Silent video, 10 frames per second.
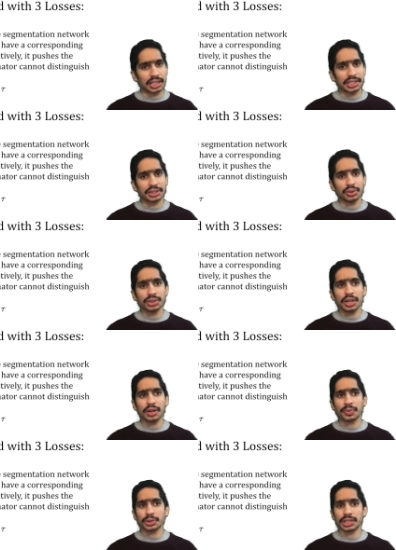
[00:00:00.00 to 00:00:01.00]
that is those
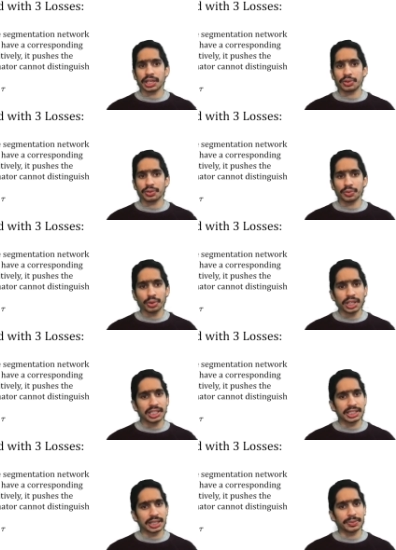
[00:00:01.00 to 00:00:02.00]
outputs that could fool the
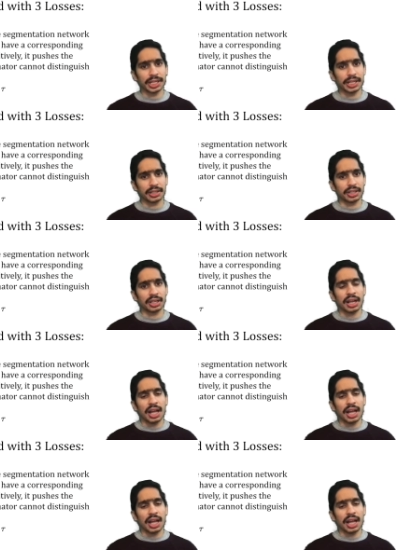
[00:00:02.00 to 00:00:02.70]
discriminator